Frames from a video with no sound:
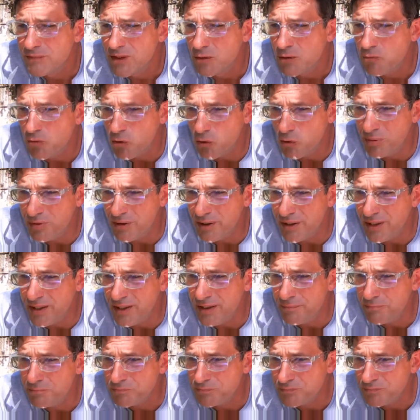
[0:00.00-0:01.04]

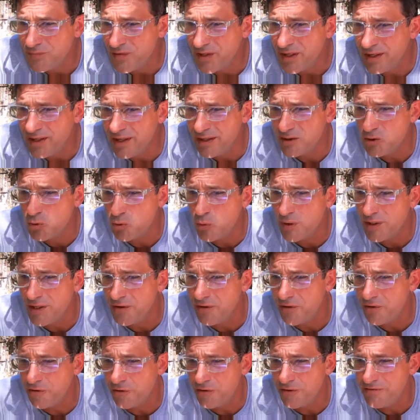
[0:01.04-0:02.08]
Roebelenii can get 20
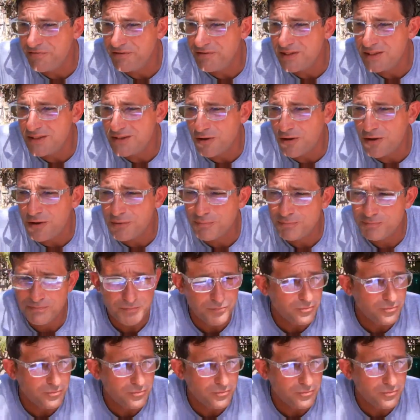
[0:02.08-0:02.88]
to 30 feet tall?